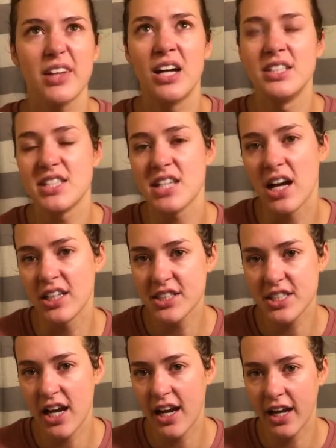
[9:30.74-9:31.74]
a ton,
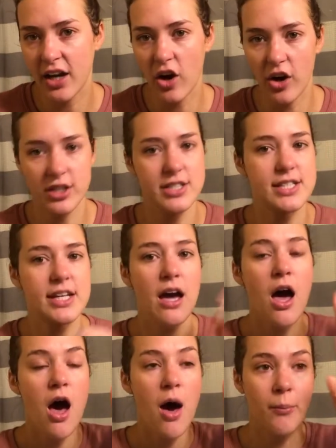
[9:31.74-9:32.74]
ton of hair, honestly.
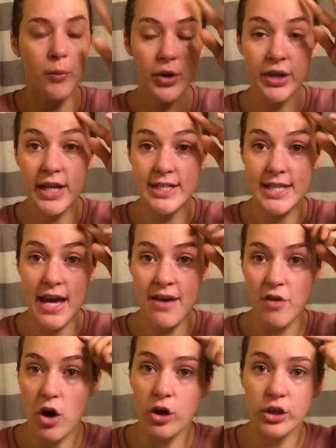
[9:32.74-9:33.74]
More or less, I
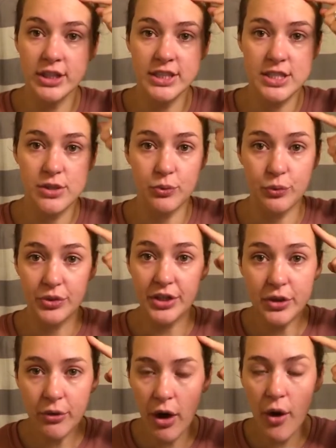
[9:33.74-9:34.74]
have all this
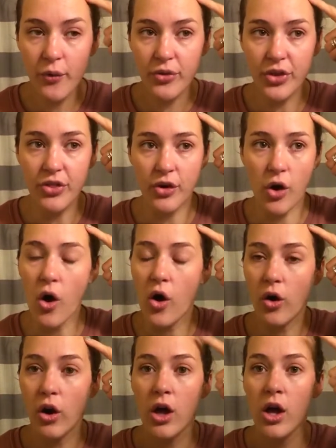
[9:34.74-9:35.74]
regrowth, and they're
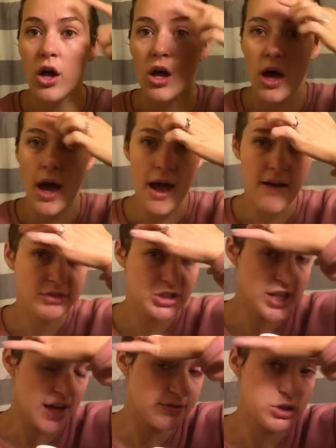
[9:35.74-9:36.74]
all I have
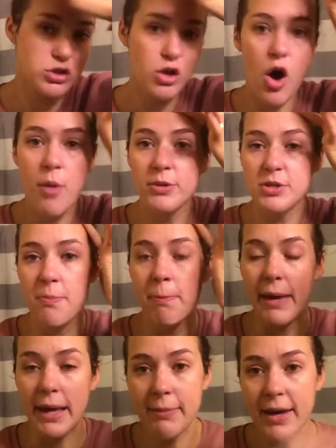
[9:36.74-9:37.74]
just have so much
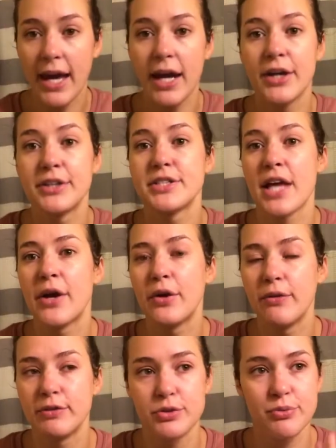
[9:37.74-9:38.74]
baby hairs. I don't
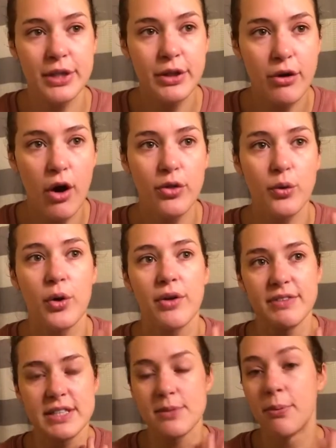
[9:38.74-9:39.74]
know if it's regrowth or
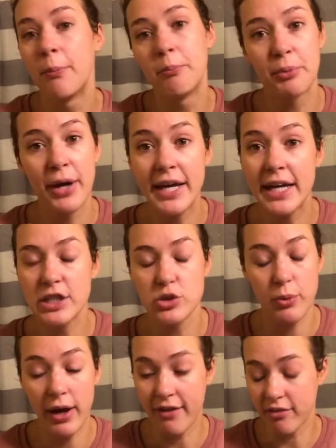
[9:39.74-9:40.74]
if it's breakage,
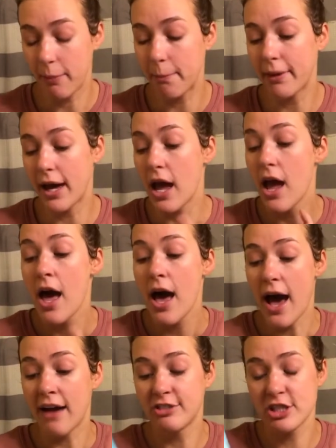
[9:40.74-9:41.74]
whatever. But
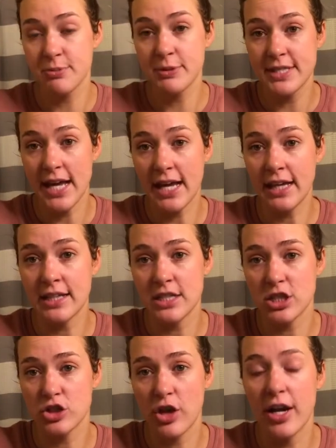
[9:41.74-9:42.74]
I've just been taking
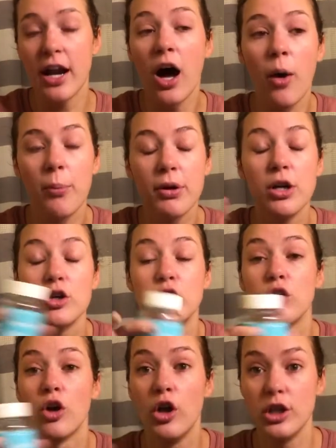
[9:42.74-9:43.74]
this to try and help
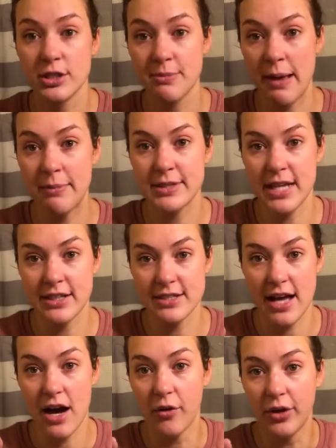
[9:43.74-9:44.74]
grow those baby's
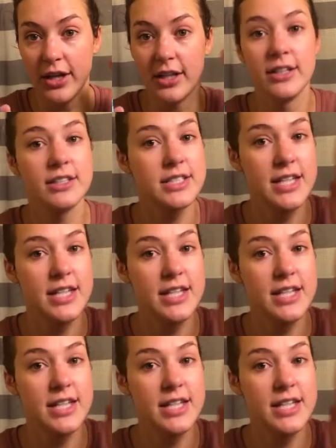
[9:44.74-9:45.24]
hairs out and